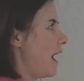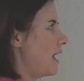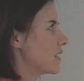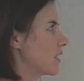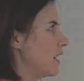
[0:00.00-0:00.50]

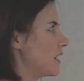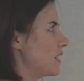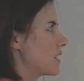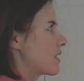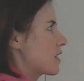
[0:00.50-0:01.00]
And I
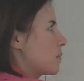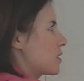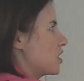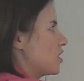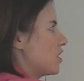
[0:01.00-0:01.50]
need to
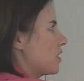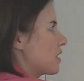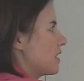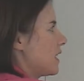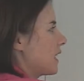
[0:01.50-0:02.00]

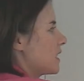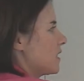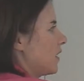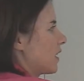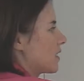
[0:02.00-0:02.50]
substitute
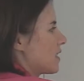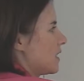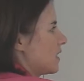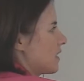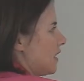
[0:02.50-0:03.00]
negative x
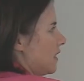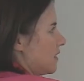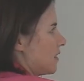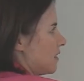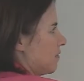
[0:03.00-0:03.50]
into that.